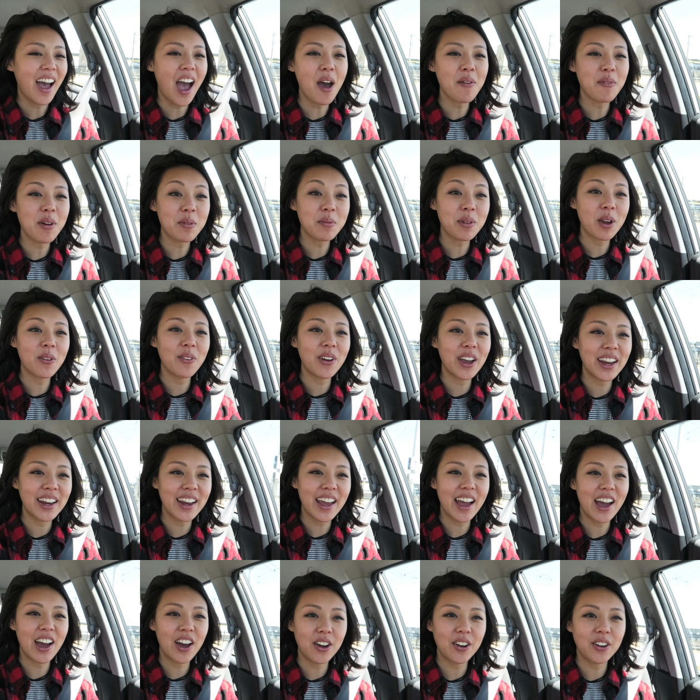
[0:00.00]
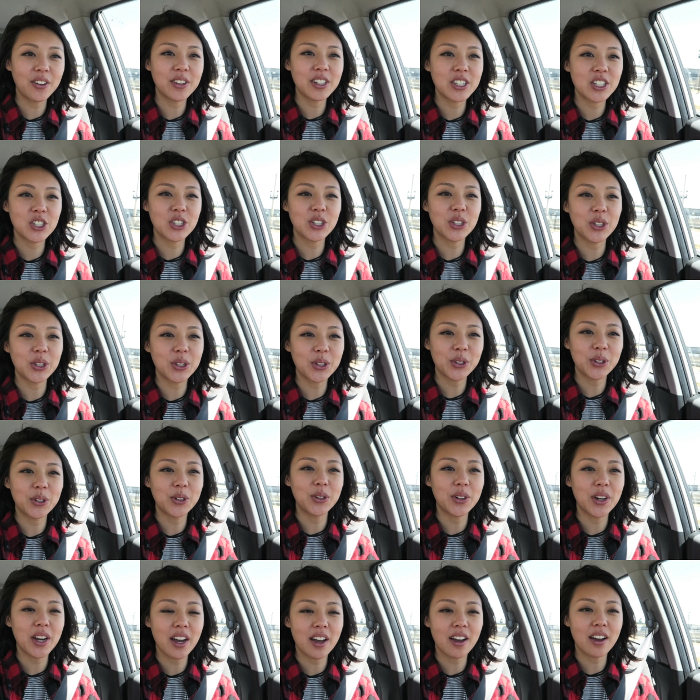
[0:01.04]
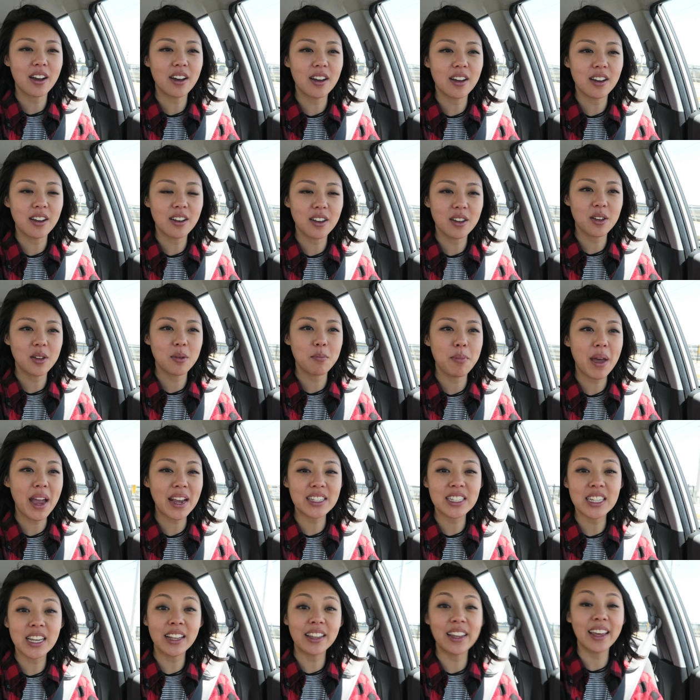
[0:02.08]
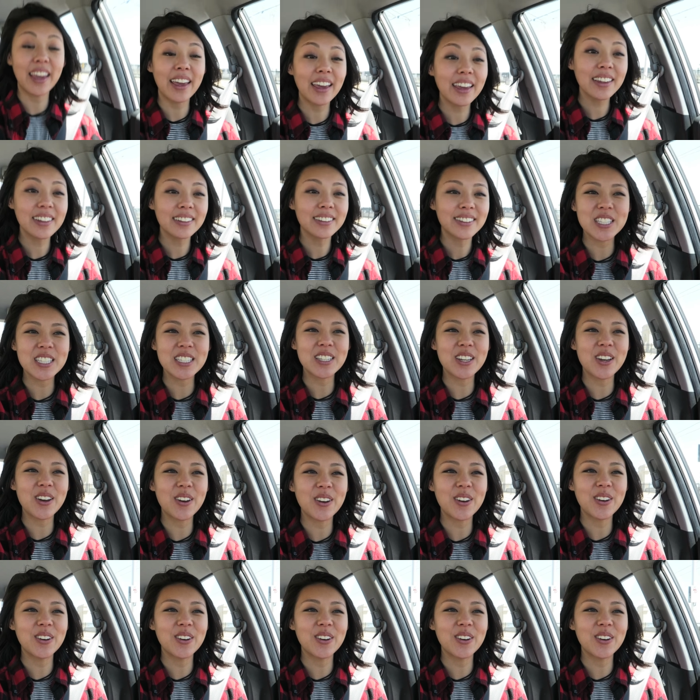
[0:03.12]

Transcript: I'm on my way now to uh, back to L A, so